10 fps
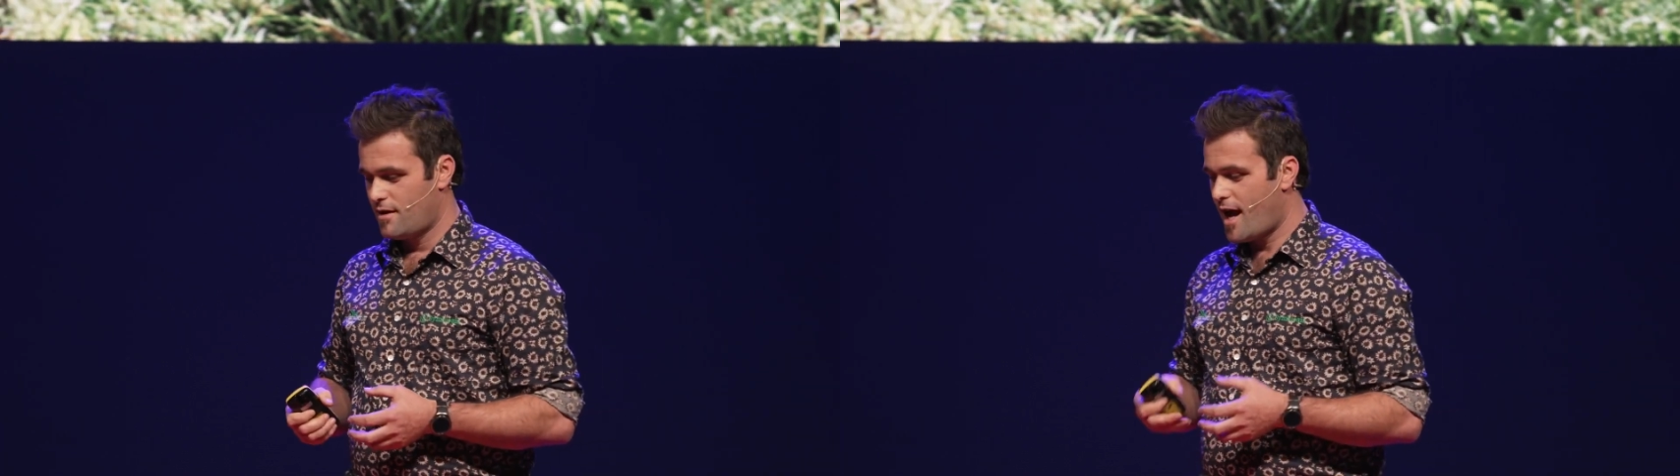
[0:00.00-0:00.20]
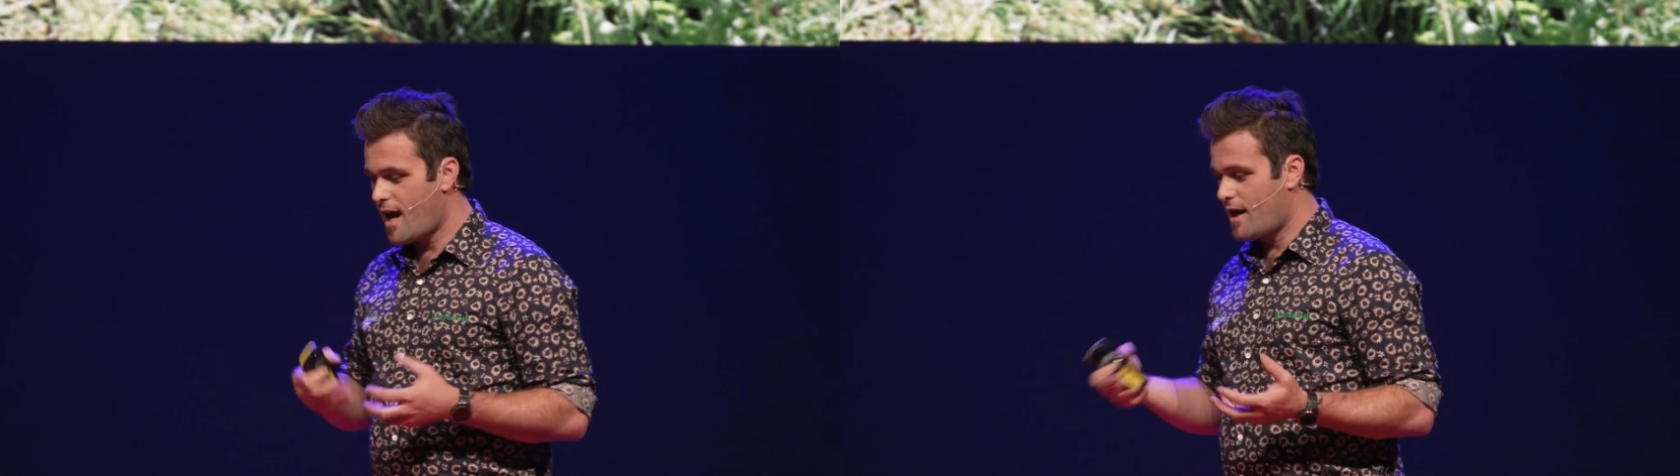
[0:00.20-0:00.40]

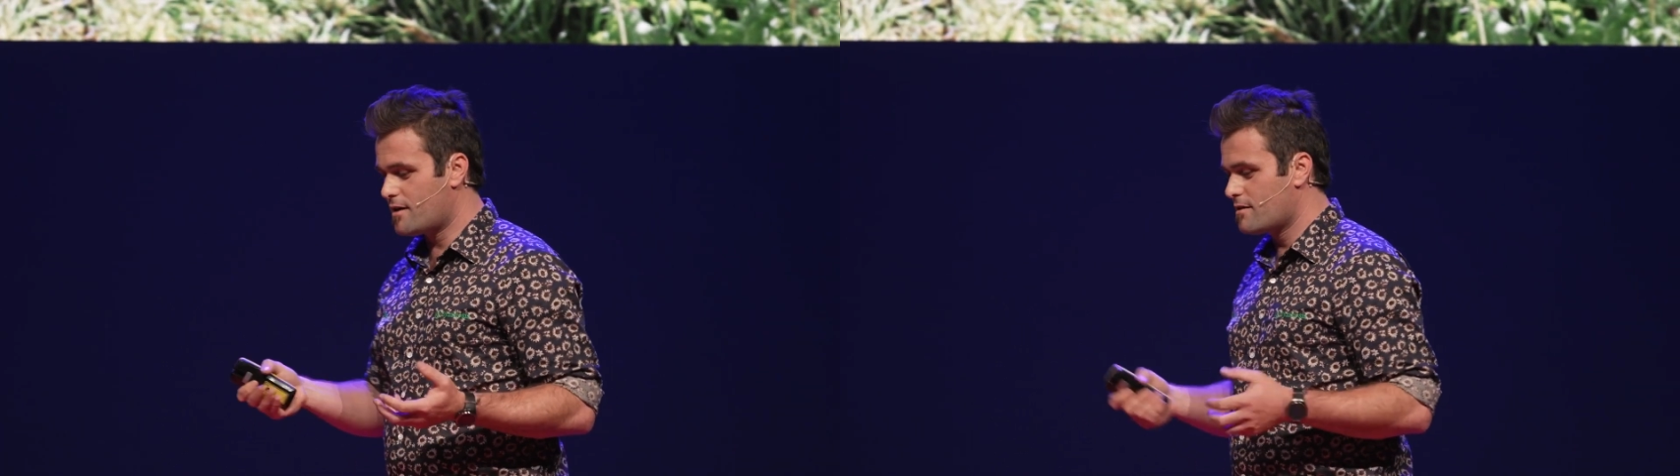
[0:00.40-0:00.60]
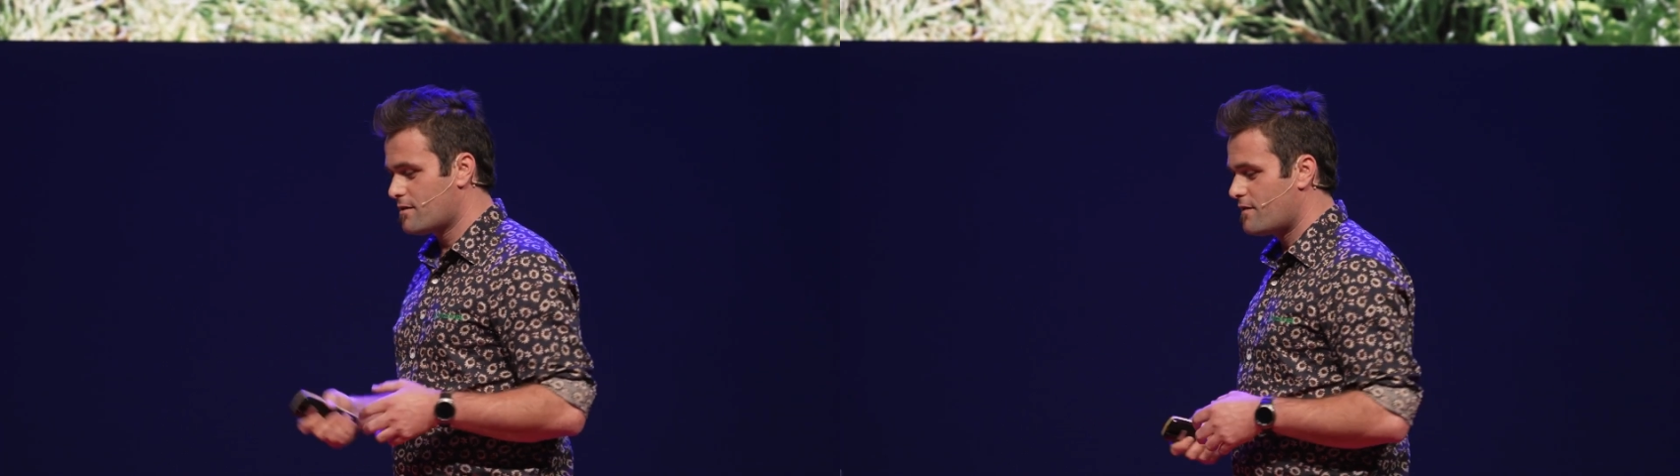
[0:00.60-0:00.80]

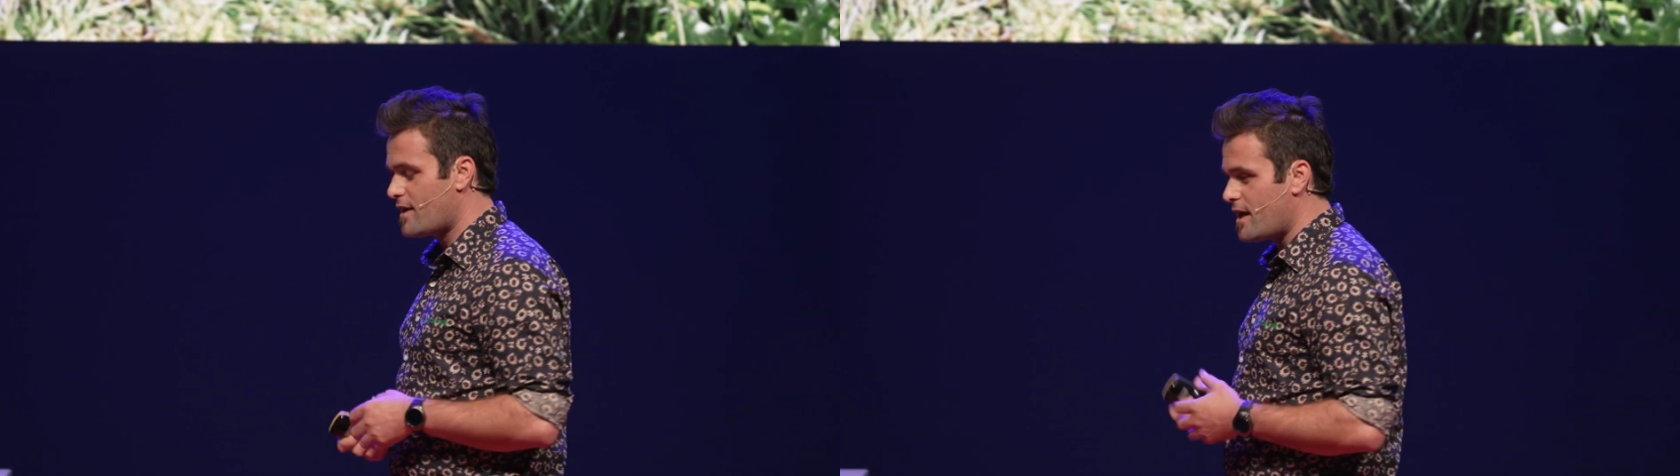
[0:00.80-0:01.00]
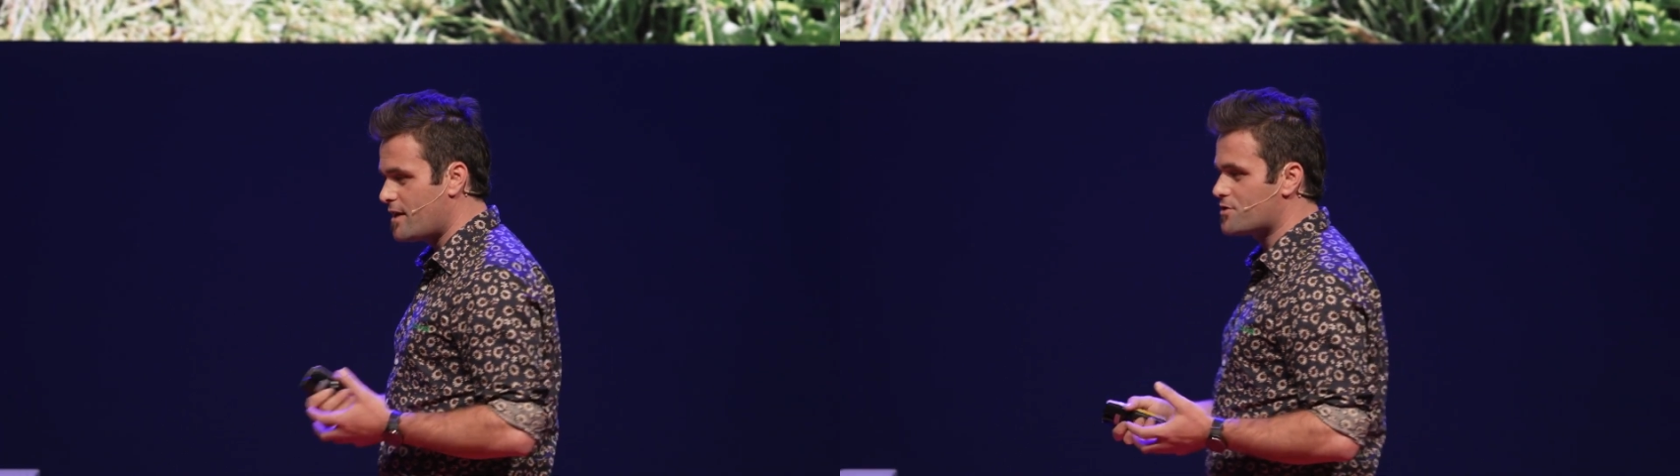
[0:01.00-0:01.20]
and the
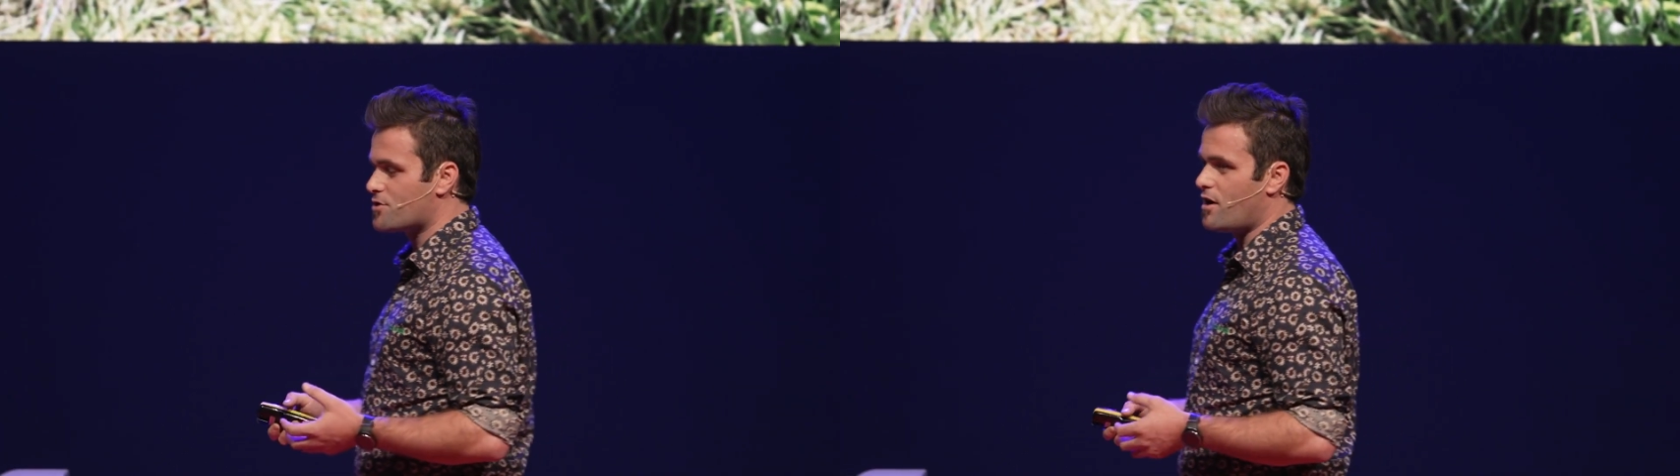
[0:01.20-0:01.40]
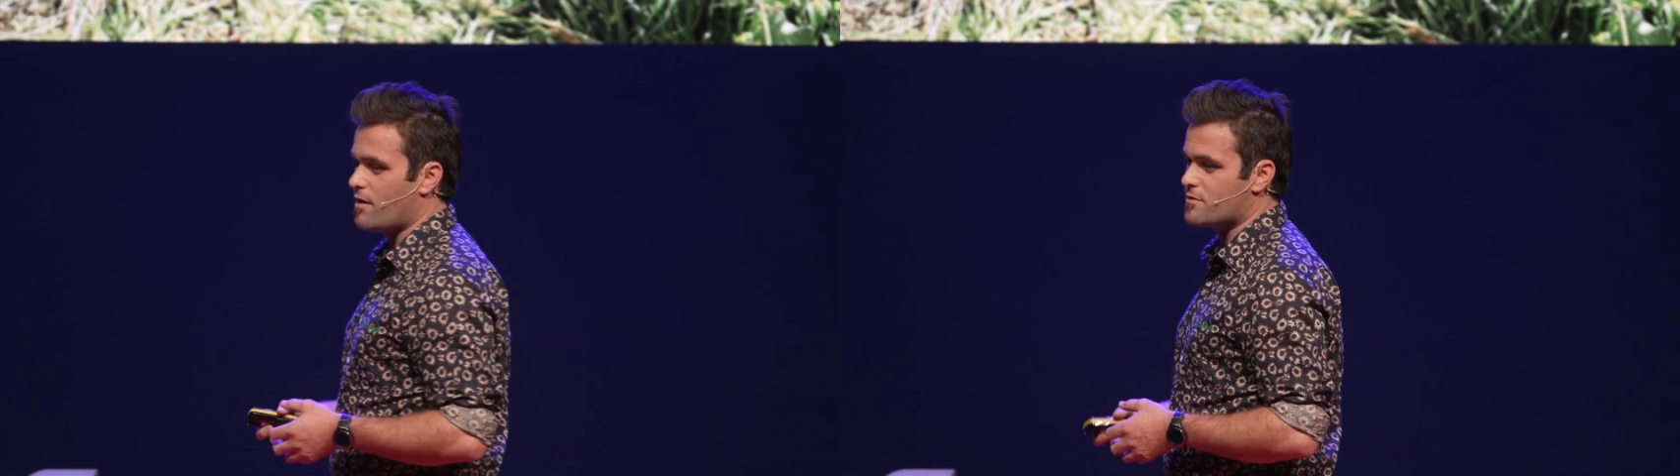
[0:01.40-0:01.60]

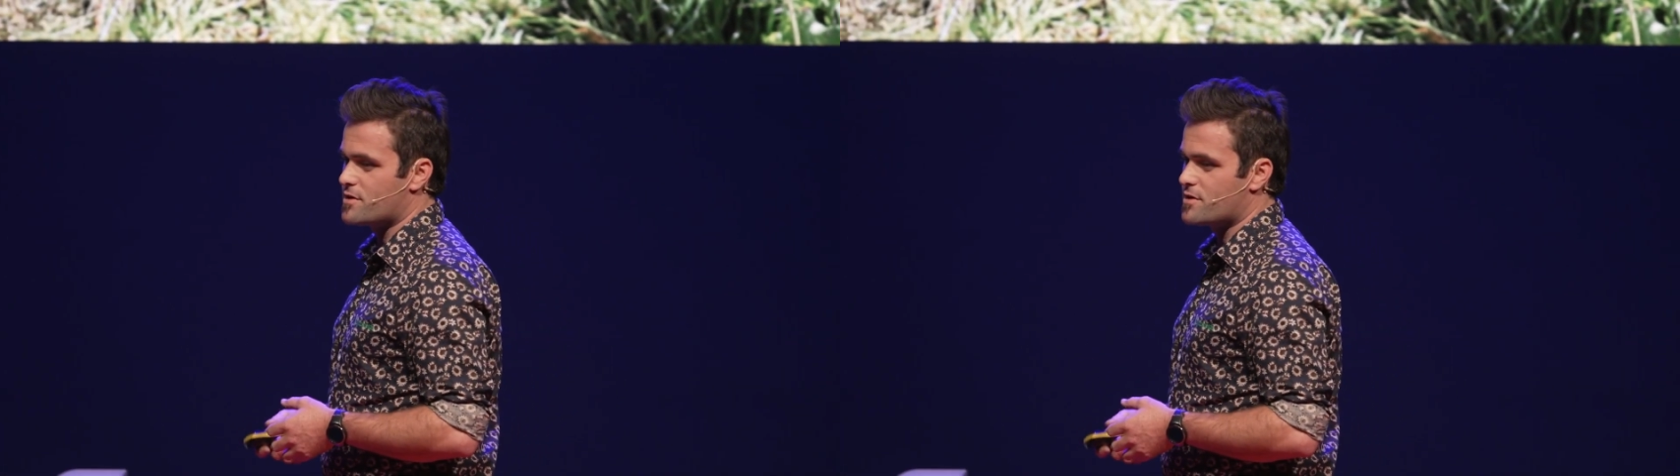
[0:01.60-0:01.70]
enzymes